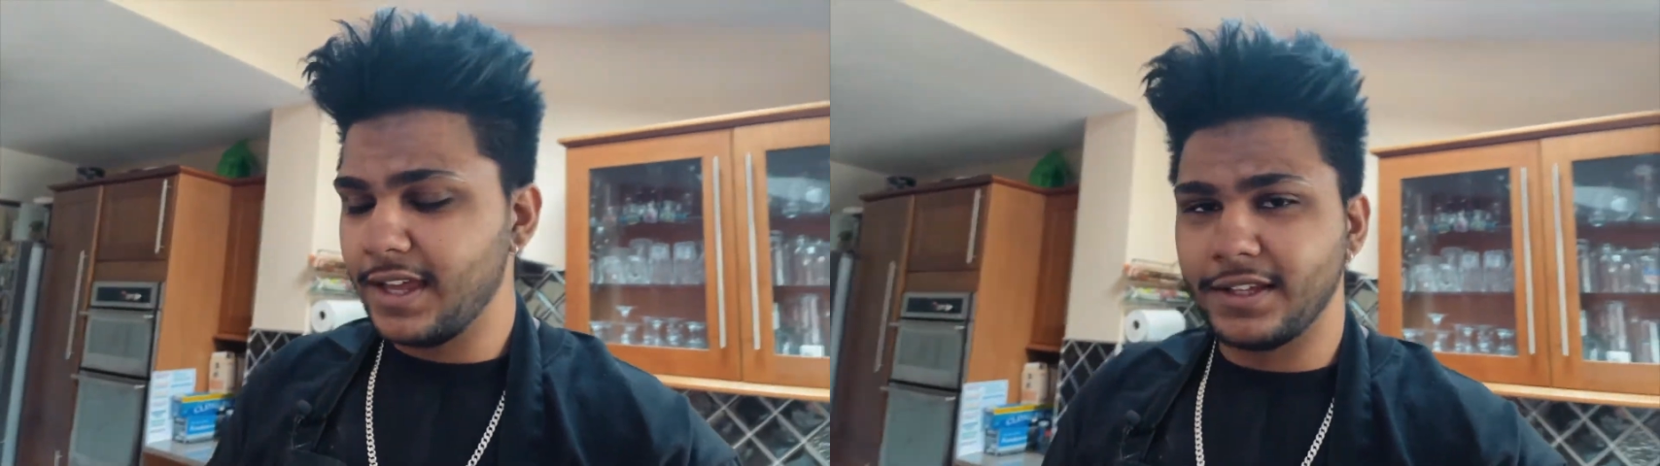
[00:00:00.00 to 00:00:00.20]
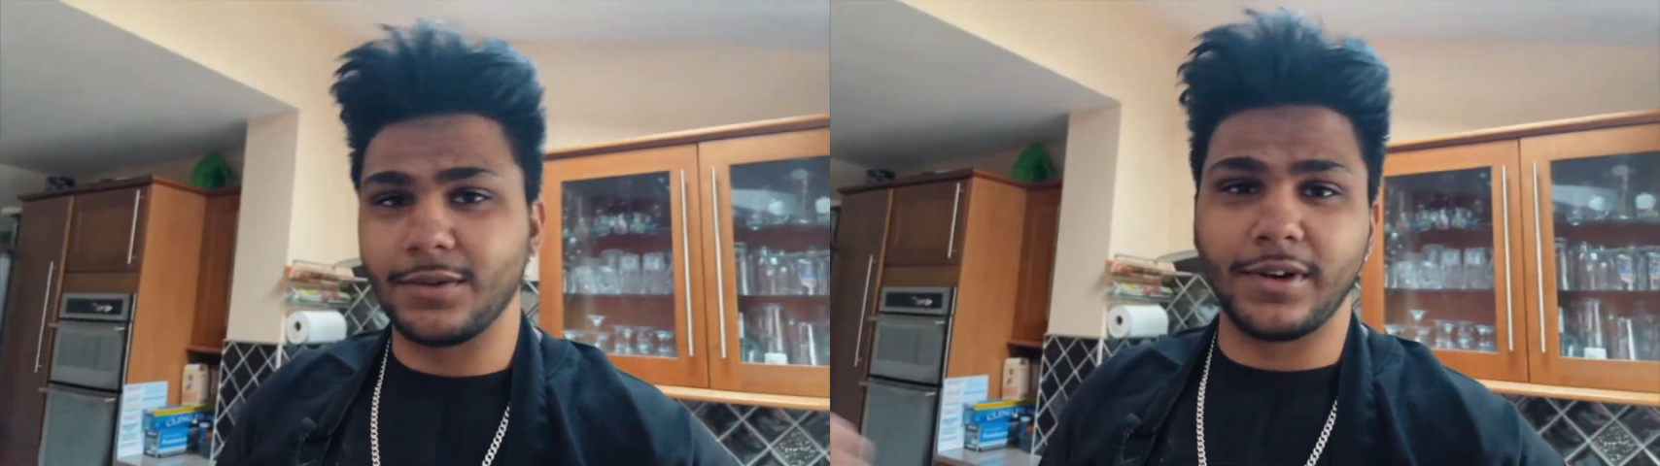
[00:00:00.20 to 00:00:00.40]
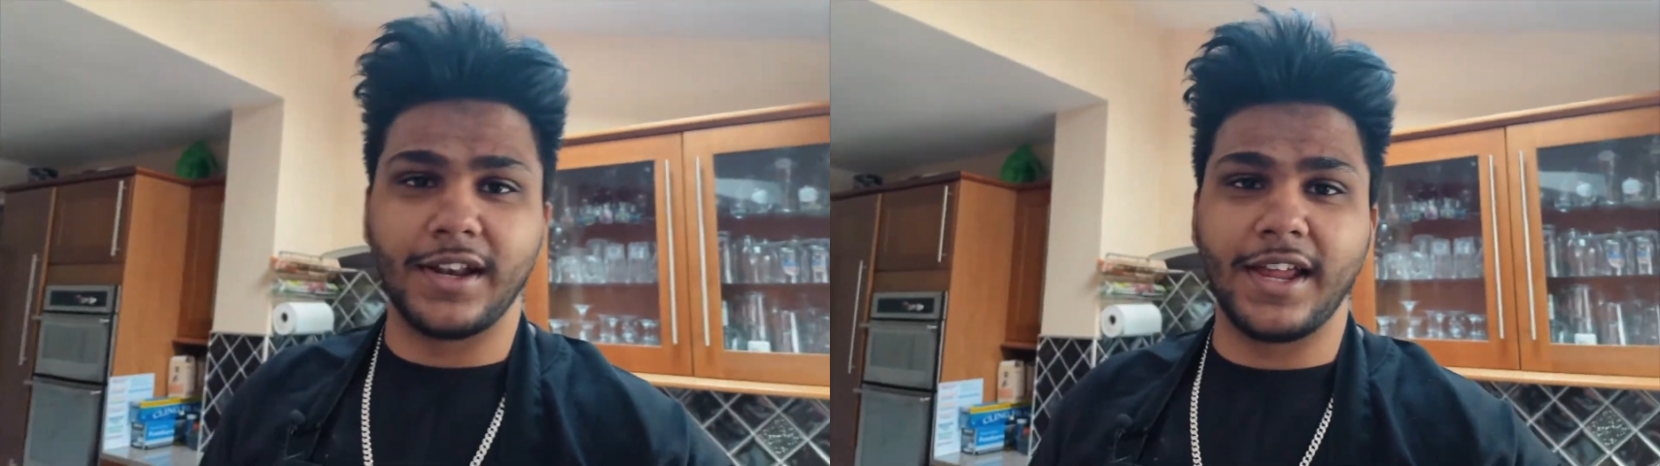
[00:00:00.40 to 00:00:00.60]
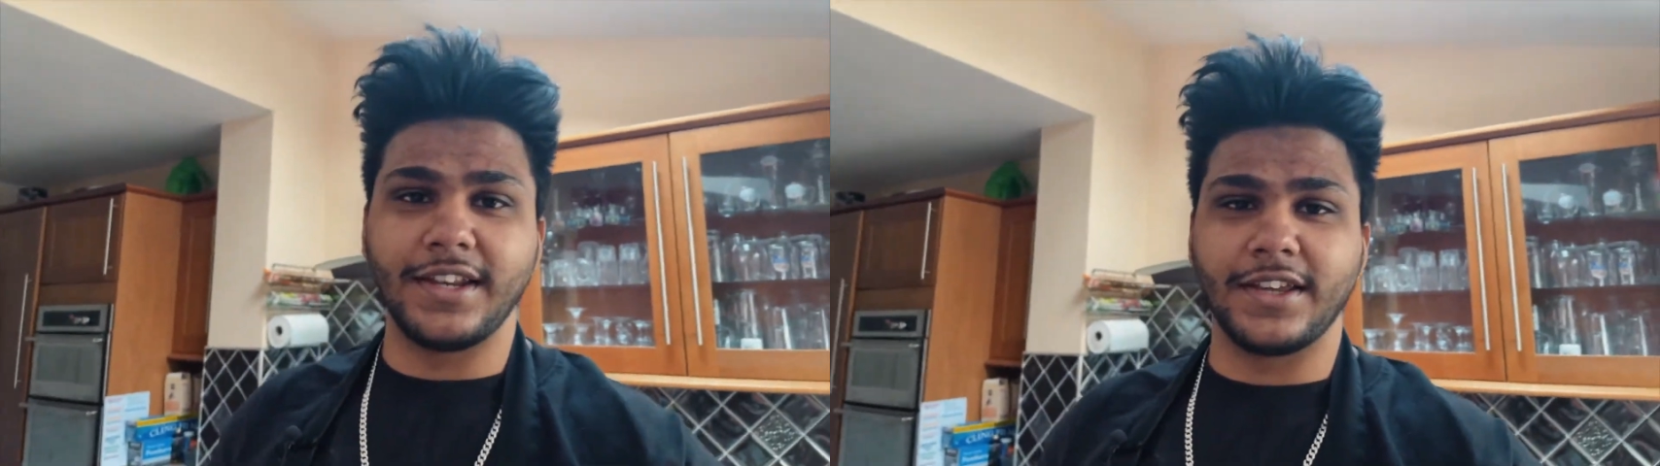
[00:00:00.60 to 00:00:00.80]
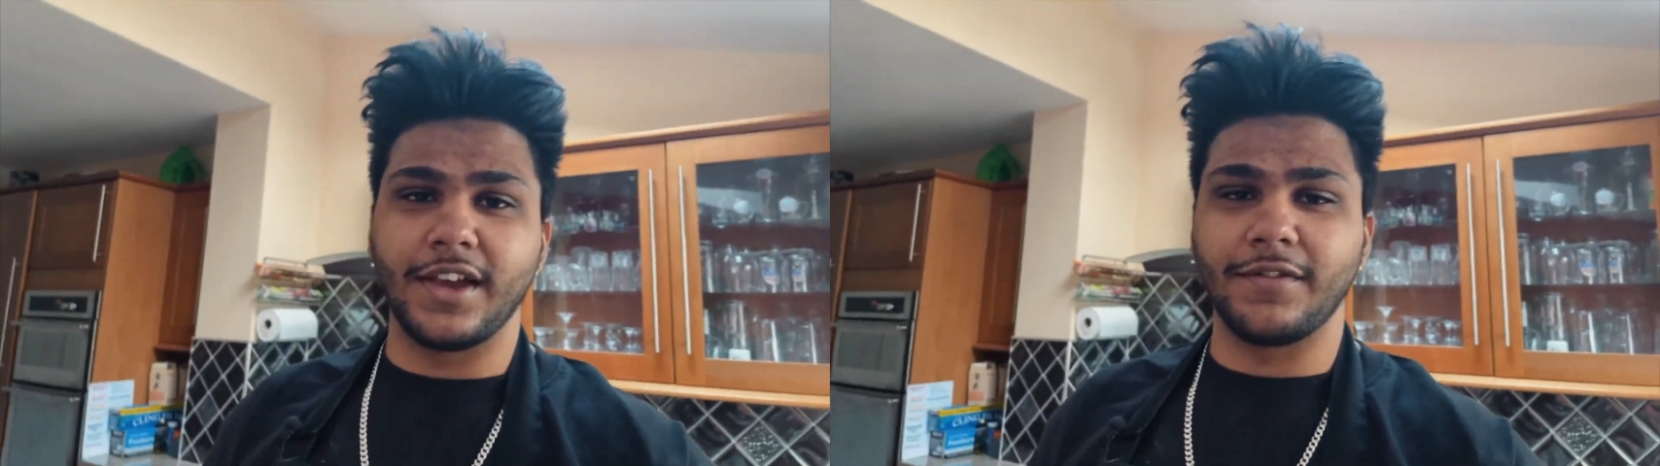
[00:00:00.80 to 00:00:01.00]
It's all a
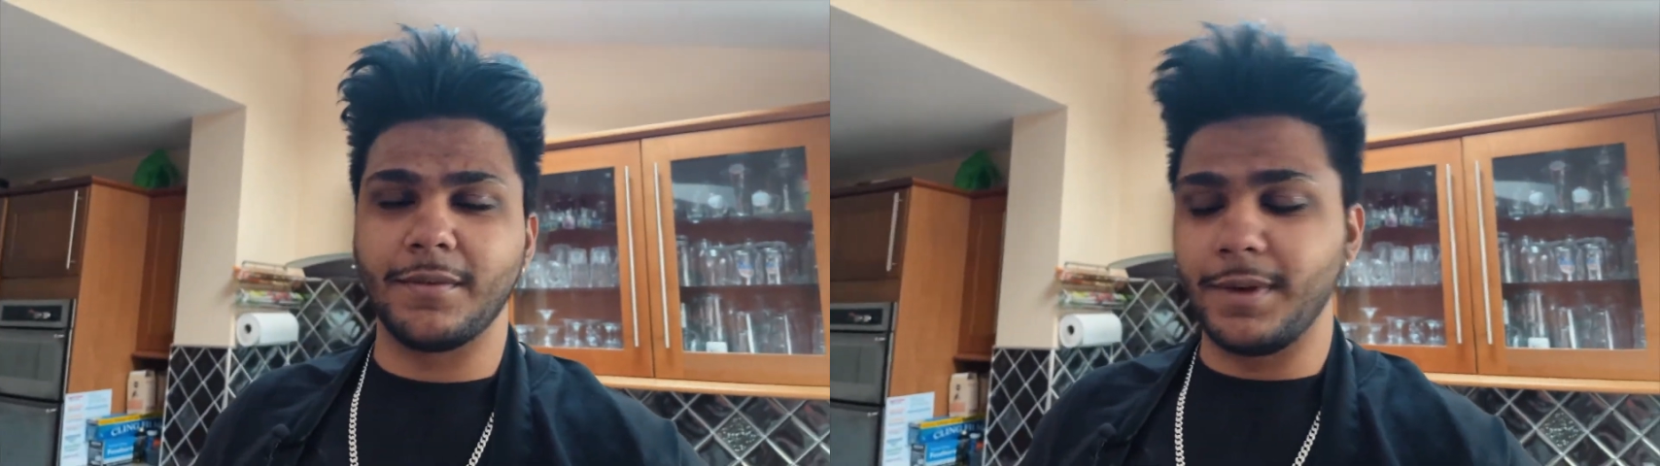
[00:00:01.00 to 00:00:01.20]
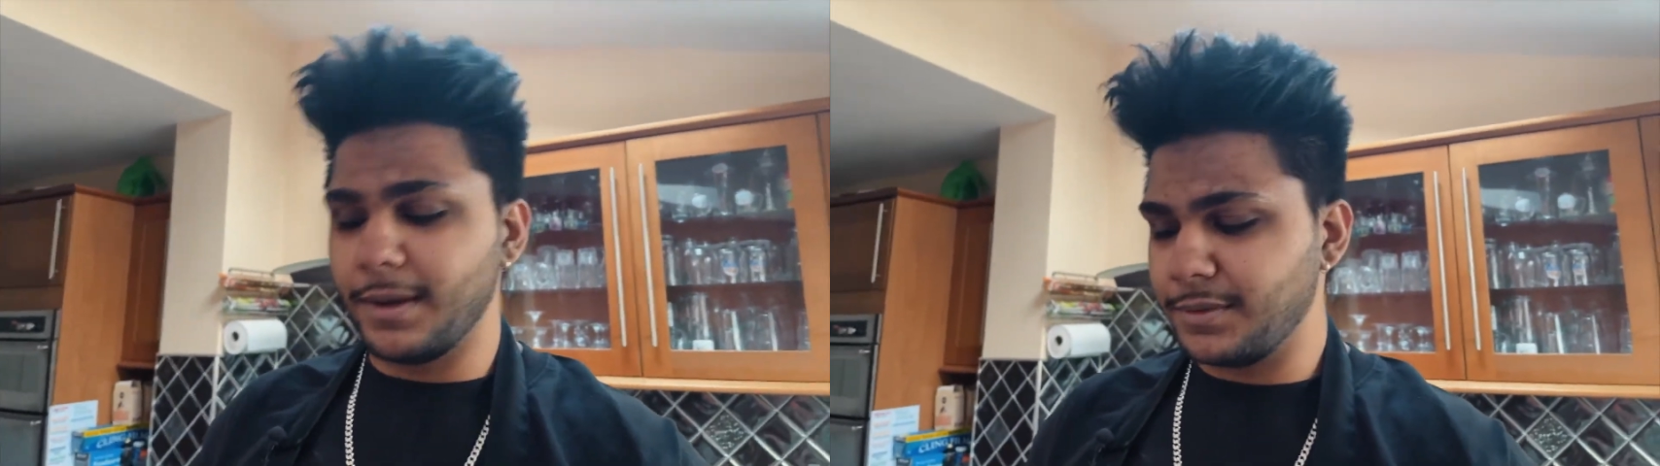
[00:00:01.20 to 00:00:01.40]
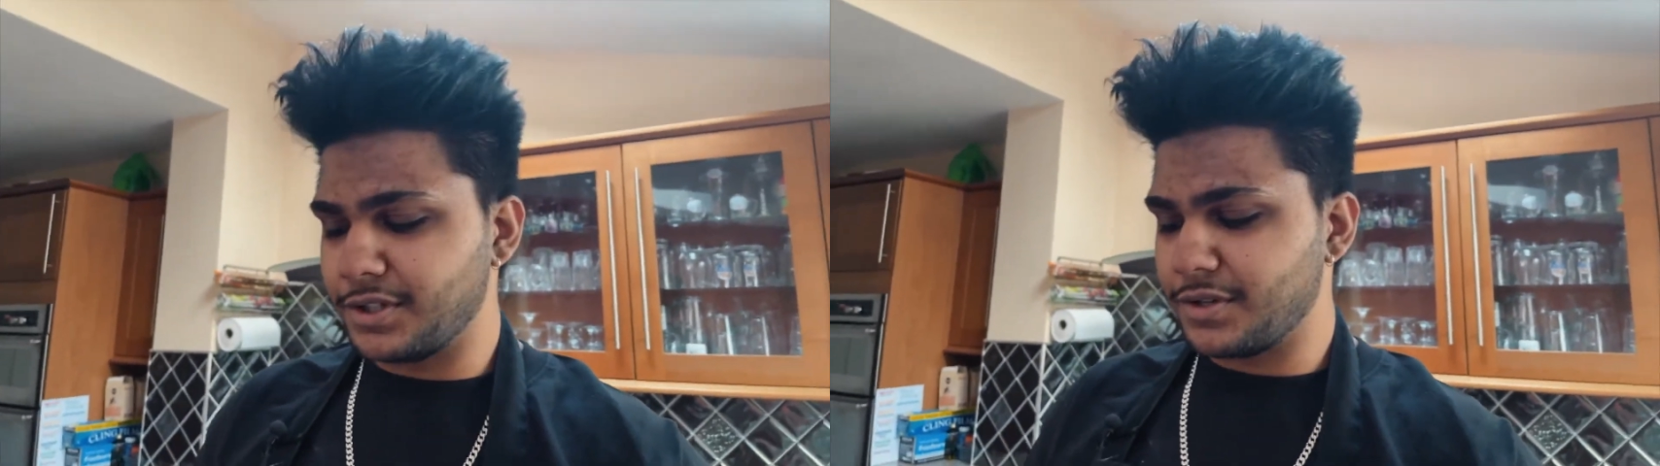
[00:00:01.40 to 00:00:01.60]
learning curve for me. I'm just